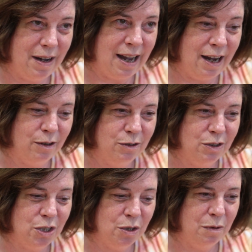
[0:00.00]
how
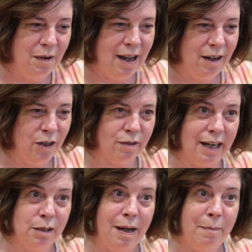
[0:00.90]
to
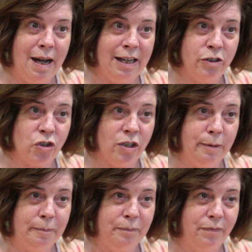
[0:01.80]
correct my
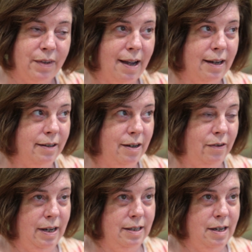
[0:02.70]
posture. I had
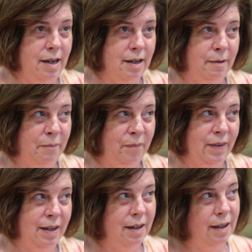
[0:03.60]
no idea.
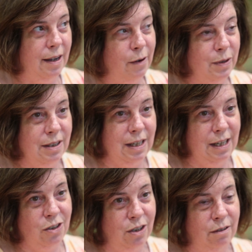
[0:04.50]
I was
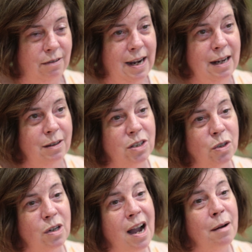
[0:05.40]
leaning to the right
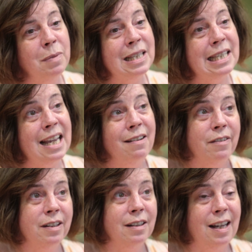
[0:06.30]
to compensate
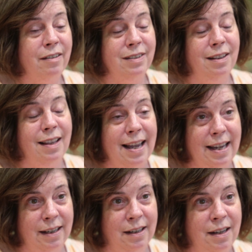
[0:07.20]
for the left
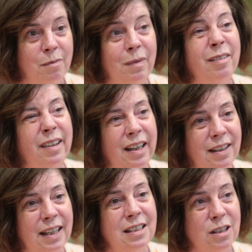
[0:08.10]
leg. My right
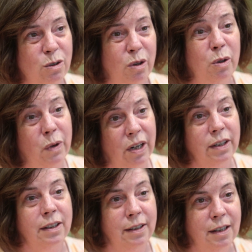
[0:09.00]
leg does all the
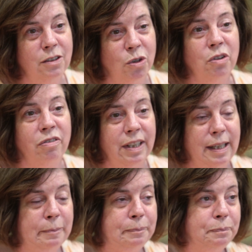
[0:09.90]
work,
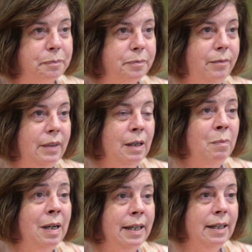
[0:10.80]
truthfully.
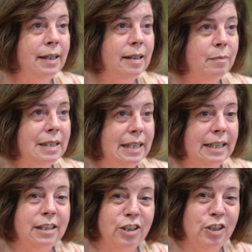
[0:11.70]
But um, I
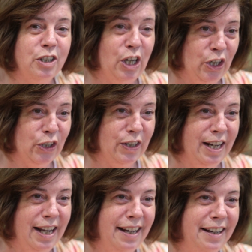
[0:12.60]
did get to learn
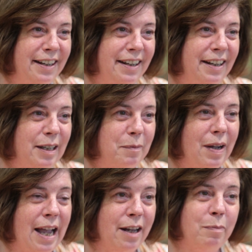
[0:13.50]
um,
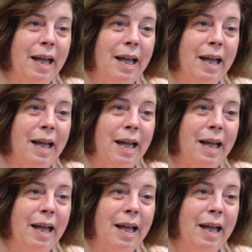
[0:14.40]
how to